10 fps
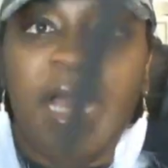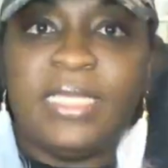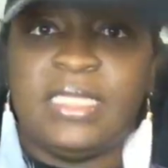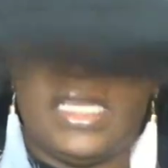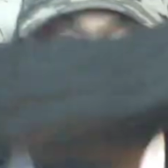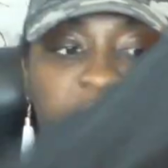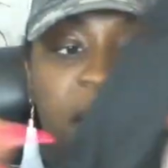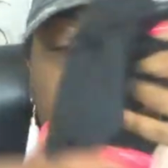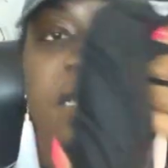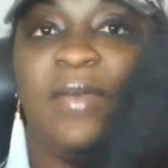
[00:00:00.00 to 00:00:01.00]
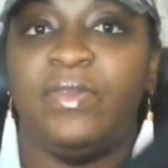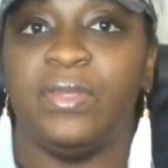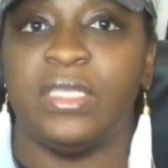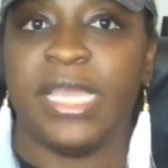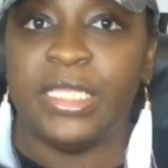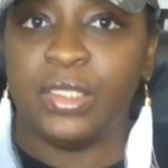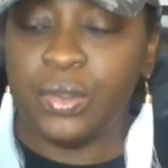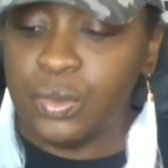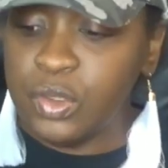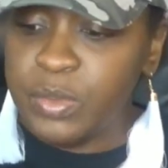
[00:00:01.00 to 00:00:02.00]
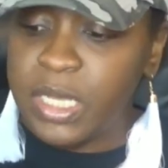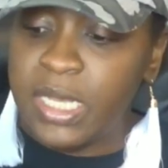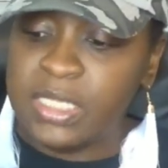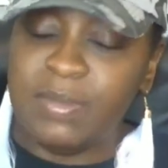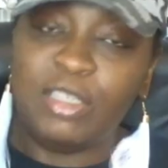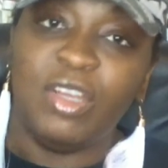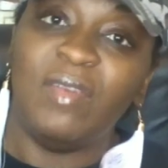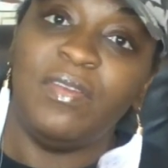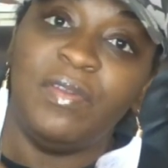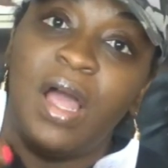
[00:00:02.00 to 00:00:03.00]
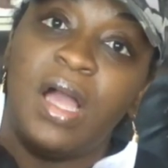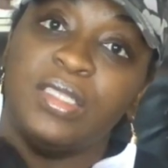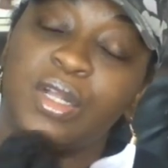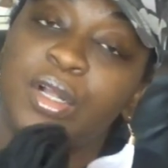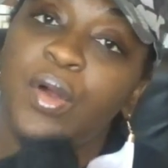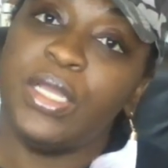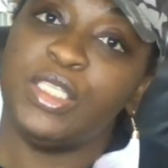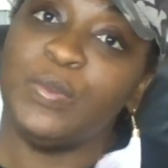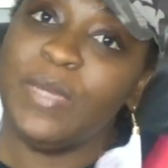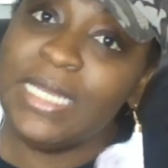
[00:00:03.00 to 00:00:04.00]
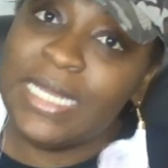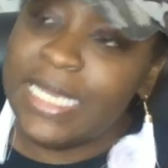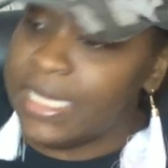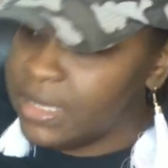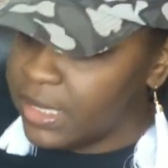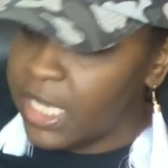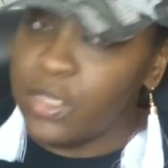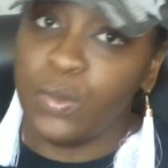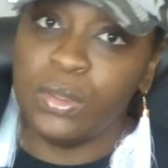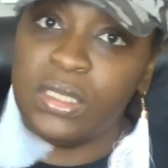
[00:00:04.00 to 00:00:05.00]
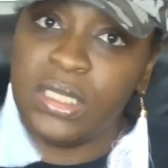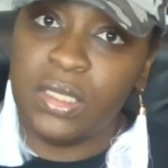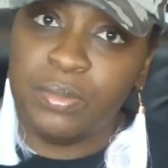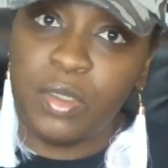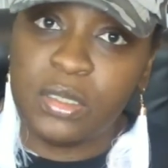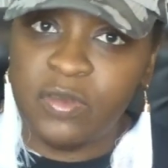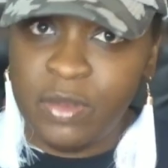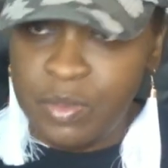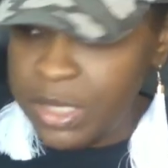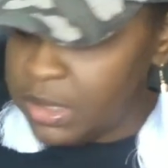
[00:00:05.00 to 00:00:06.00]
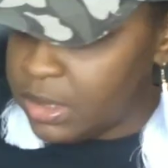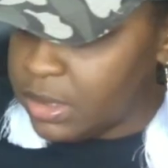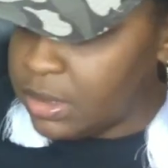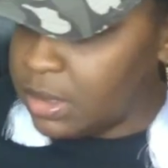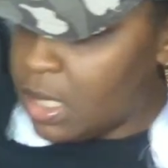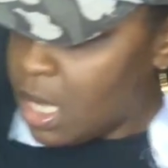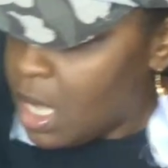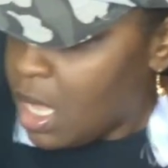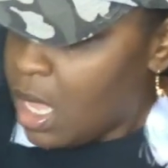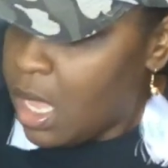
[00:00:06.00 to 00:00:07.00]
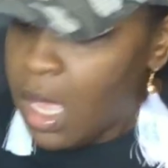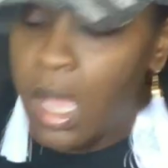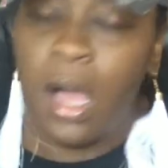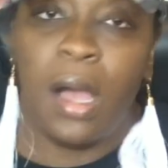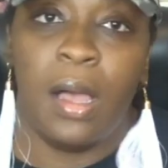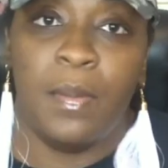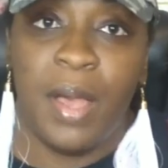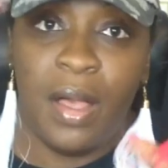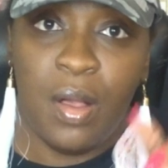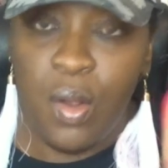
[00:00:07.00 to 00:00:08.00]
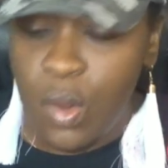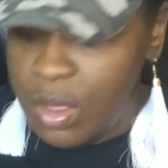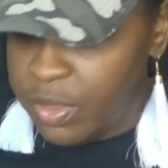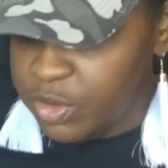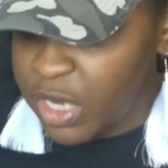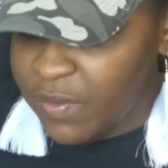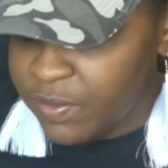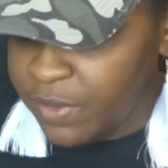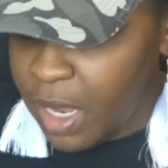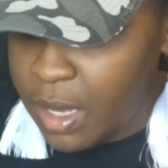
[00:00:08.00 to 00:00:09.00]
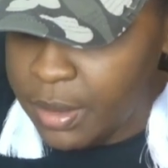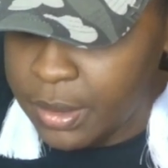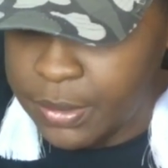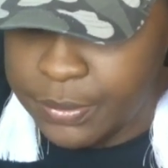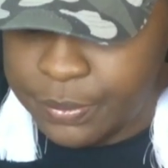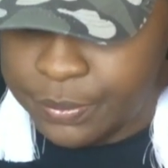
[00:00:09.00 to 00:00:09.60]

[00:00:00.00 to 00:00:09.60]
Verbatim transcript: I said, you guys have to stay tuned because my travel vlogs are going to be lit and you will see most of the pieces um, on the travel vlog.